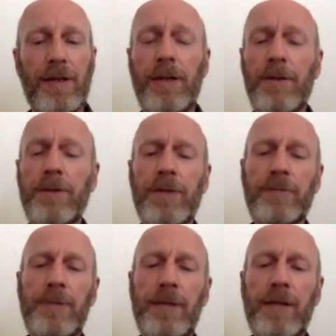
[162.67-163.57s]
He looks
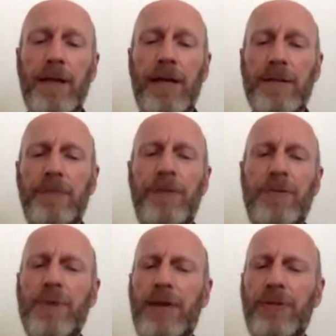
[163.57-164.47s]
at me as if
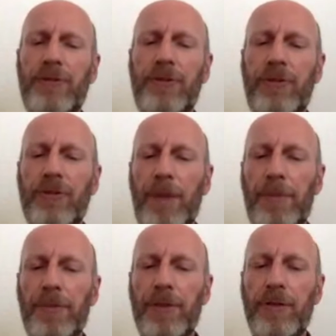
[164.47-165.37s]
he registered
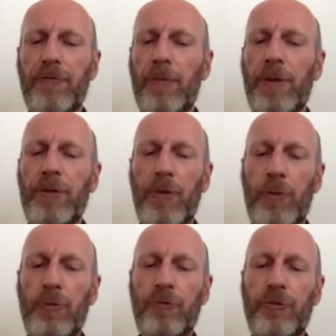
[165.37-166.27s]
something from his
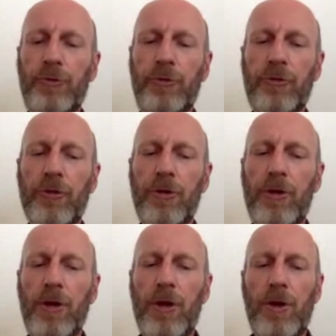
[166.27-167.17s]
own
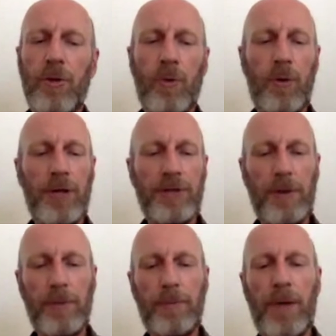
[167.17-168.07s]
future or his
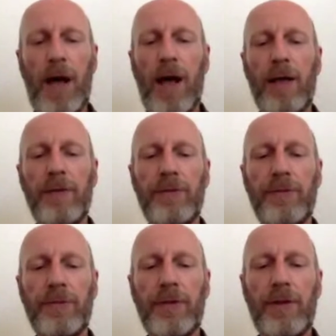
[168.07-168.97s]
own
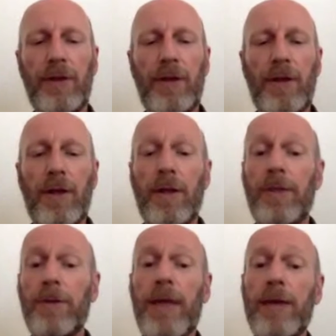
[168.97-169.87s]
past,
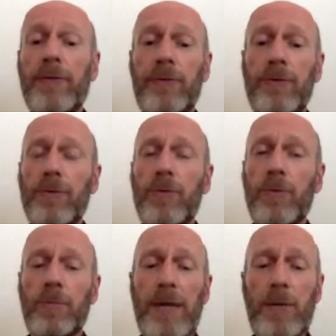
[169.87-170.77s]
though that
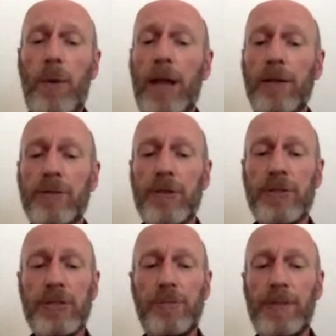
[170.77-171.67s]
too may well
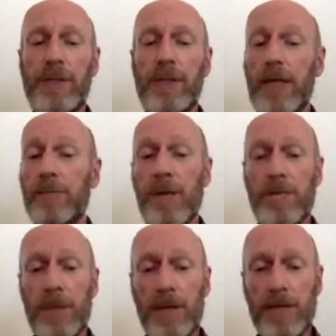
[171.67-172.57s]
just be in
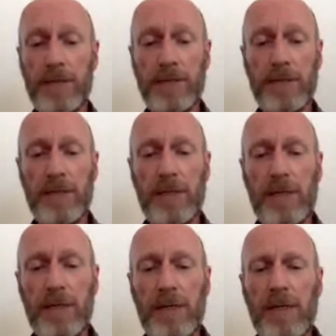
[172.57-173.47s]
my mind.
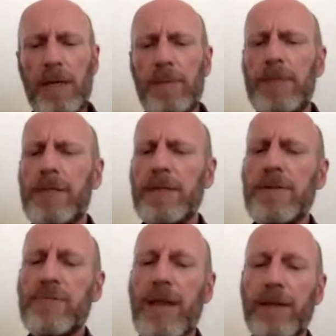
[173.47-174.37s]
But he
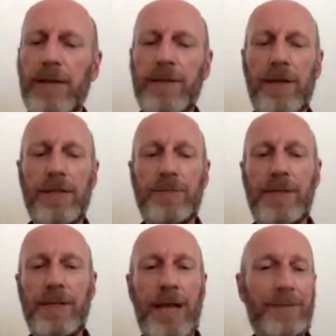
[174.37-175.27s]
doesn't recognize
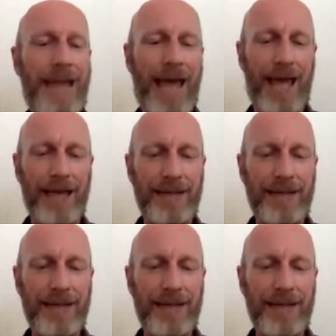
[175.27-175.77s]
me, I'm glad.